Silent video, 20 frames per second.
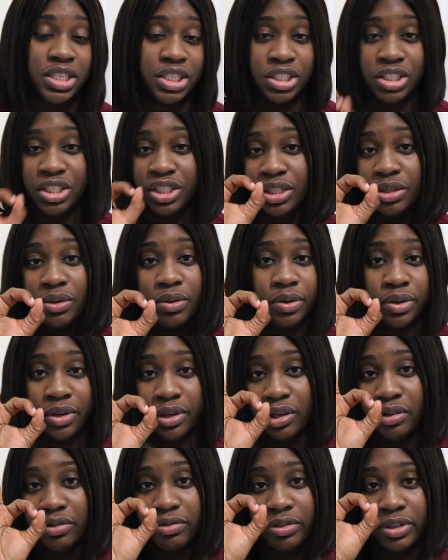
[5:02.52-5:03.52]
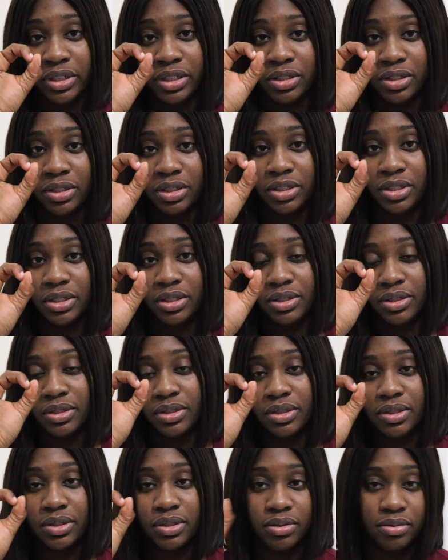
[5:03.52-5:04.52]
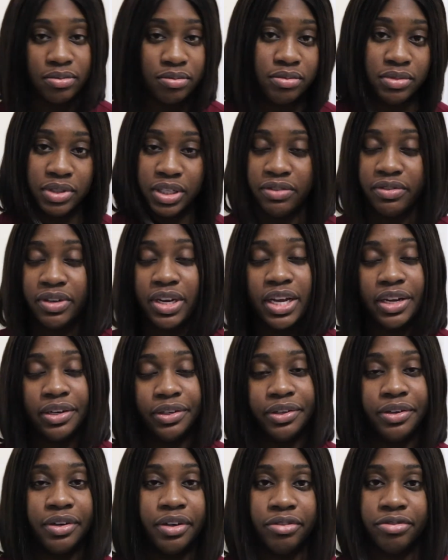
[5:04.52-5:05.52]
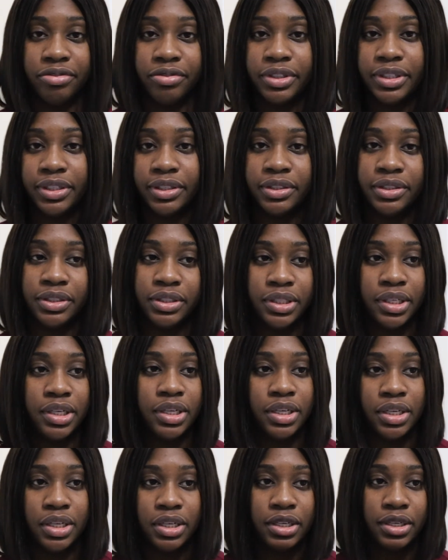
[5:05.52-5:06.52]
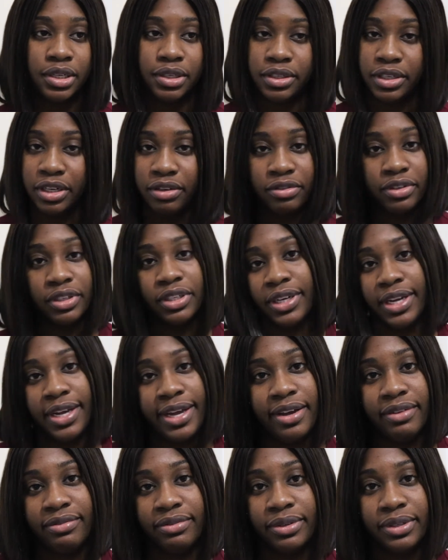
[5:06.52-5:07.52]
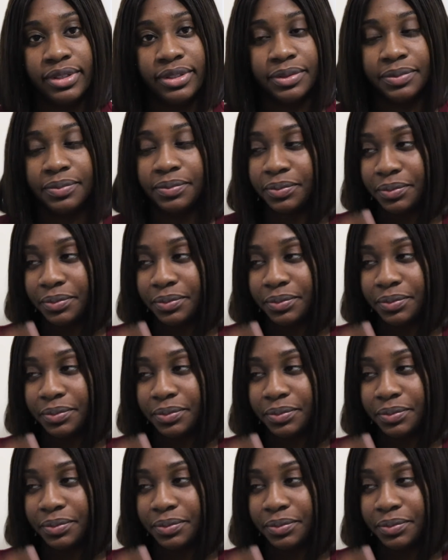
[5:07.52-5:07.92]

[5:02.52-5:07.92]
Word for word: zero girlfriends, never had a girlfriend, never gonna have one.